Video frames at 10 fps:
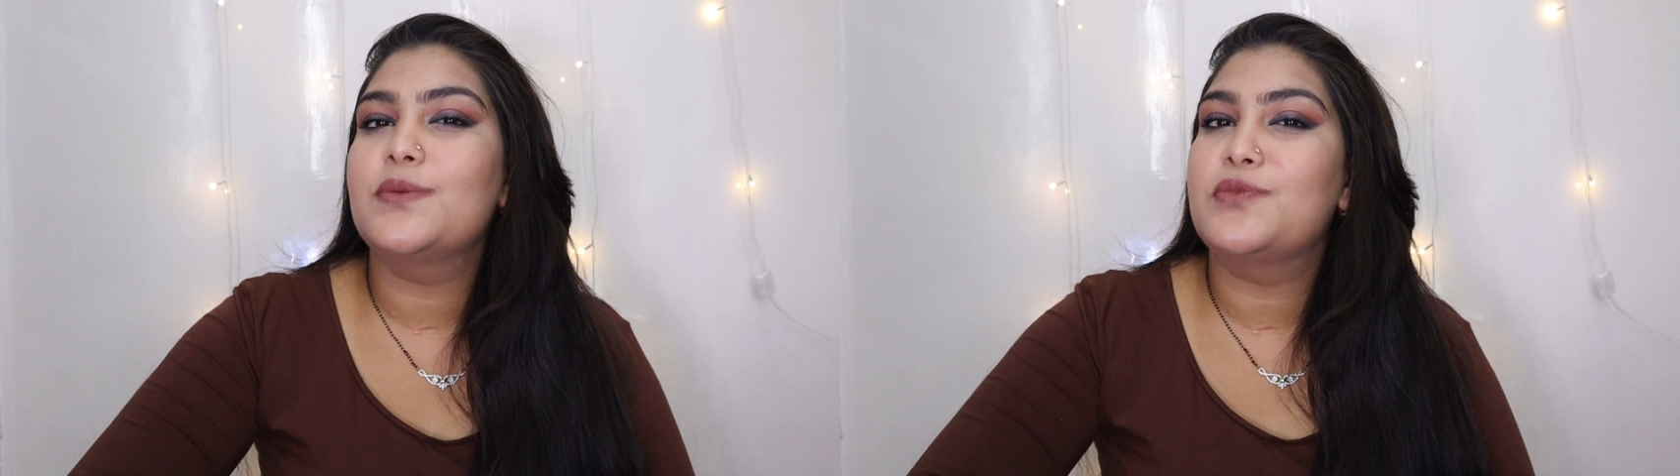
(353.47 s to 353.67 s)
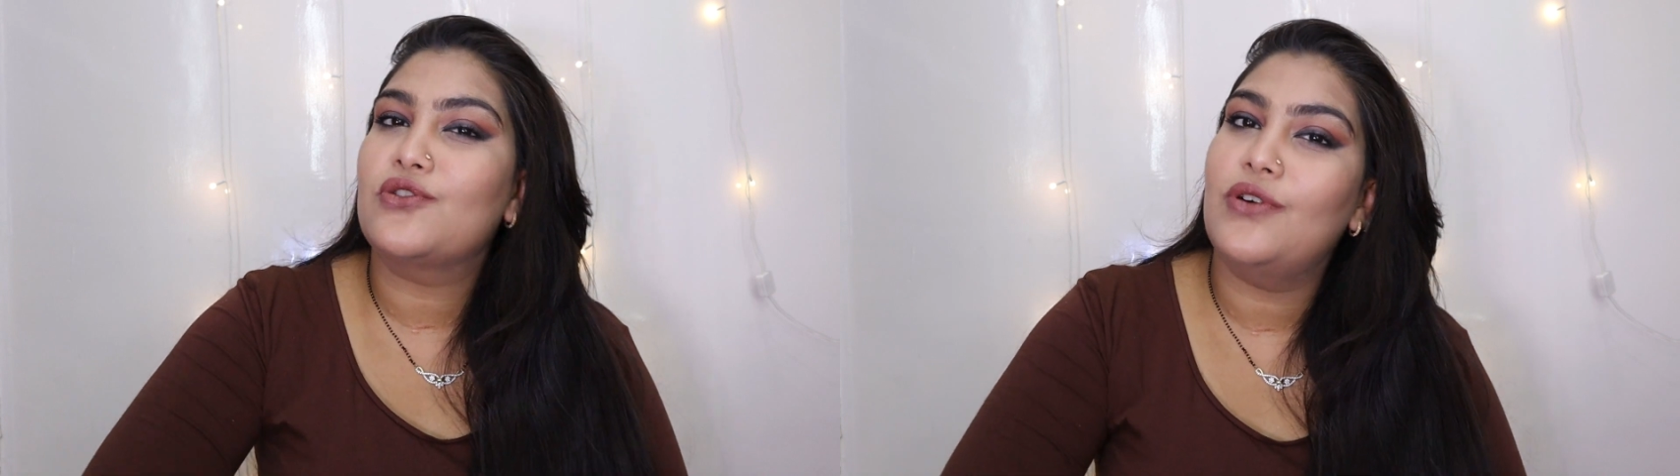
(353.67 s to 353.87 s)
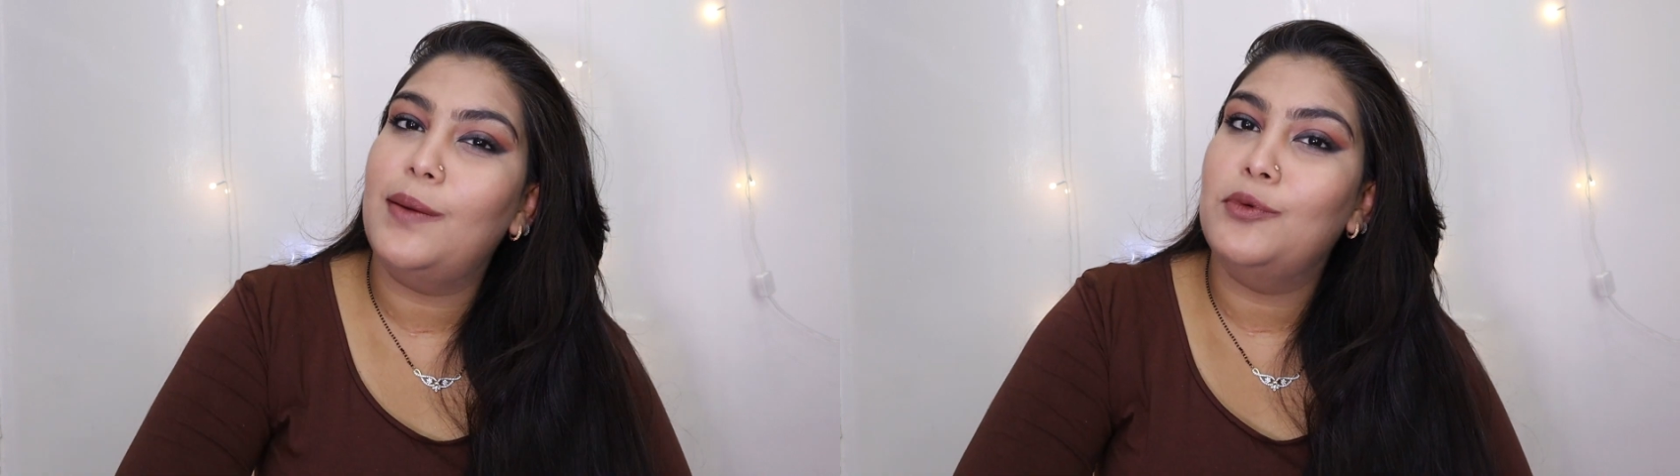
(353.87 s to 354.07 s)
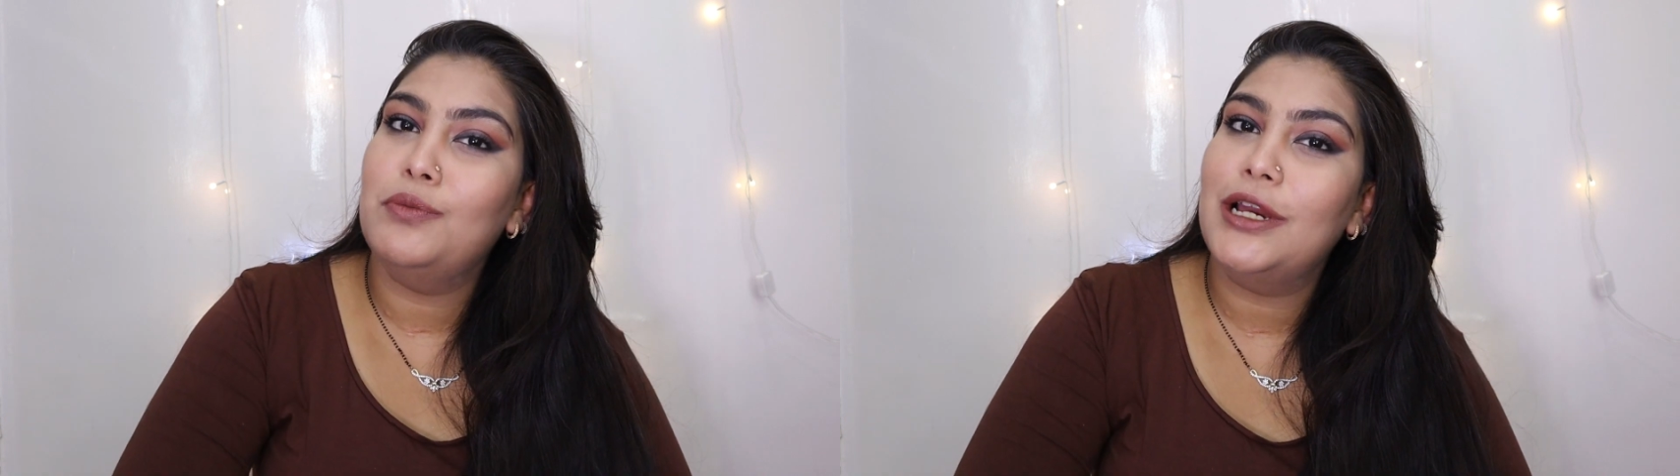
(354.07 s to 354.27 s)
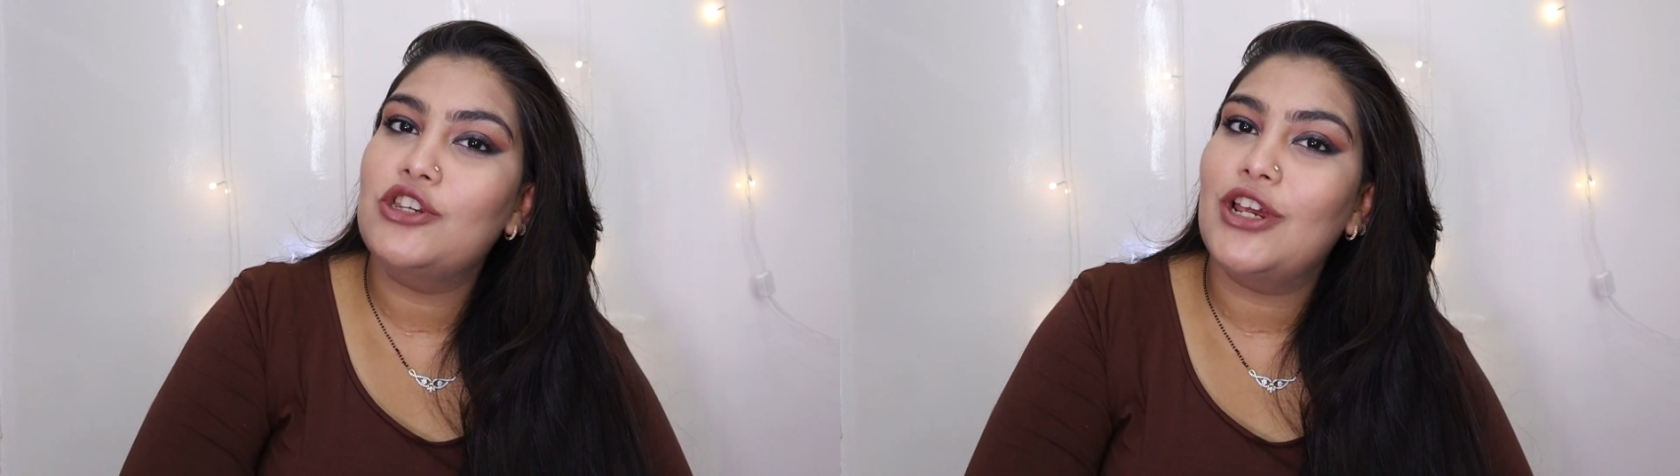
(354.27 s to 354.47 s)
subscribed
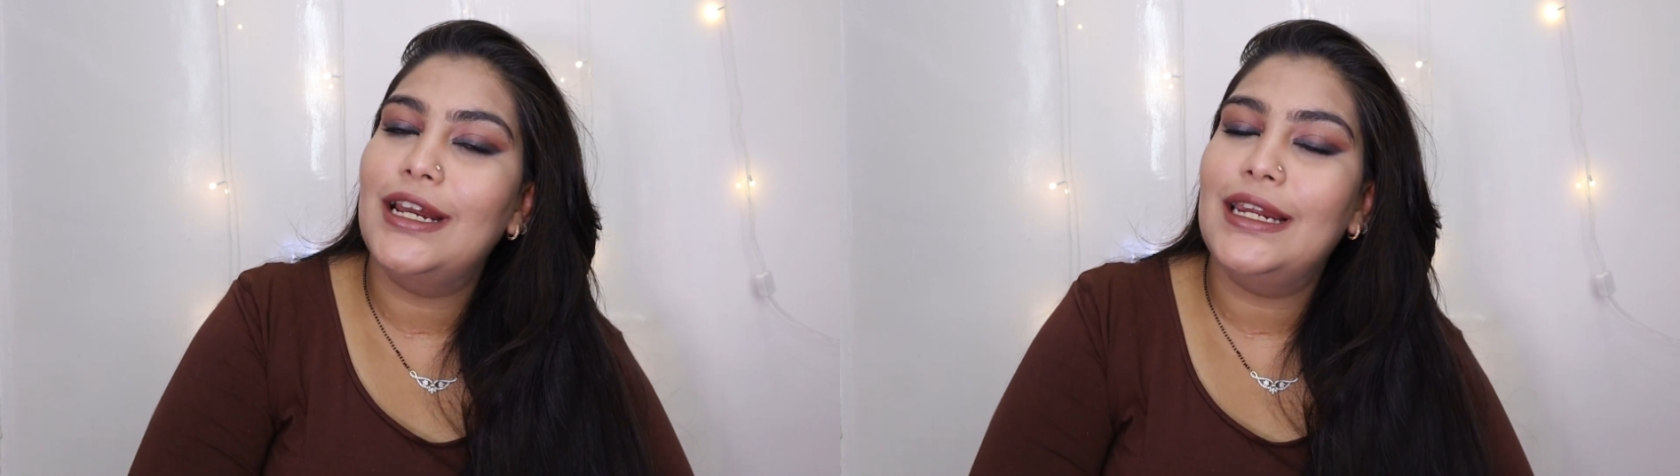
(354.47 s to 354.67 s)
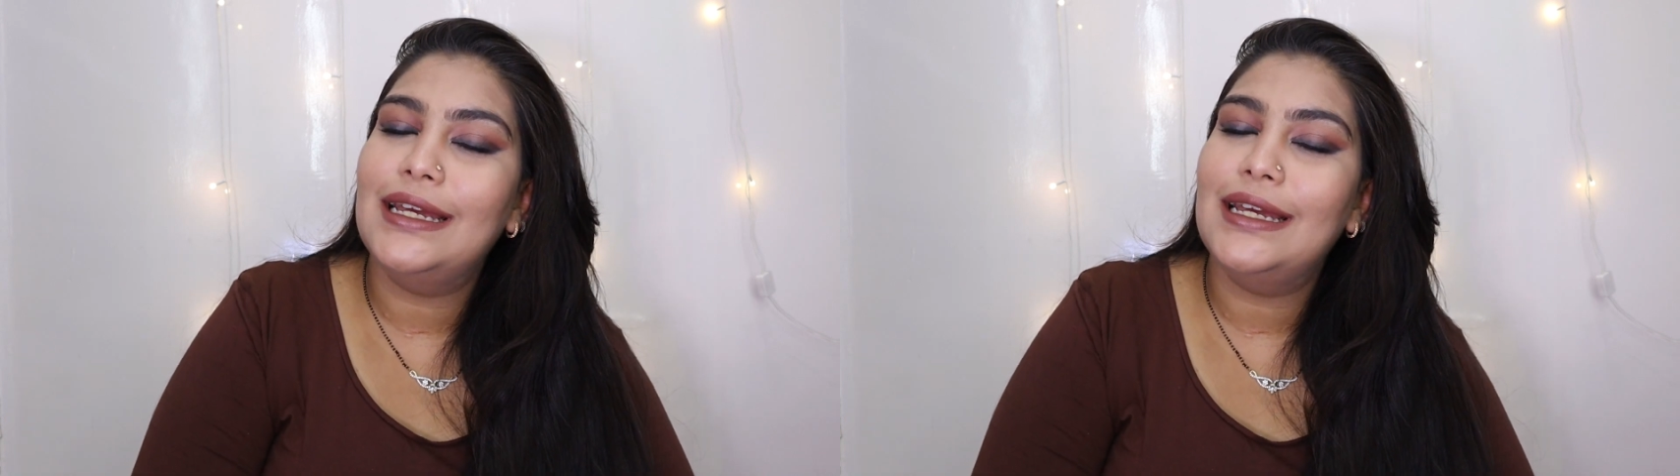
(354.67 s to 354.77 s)
to my channel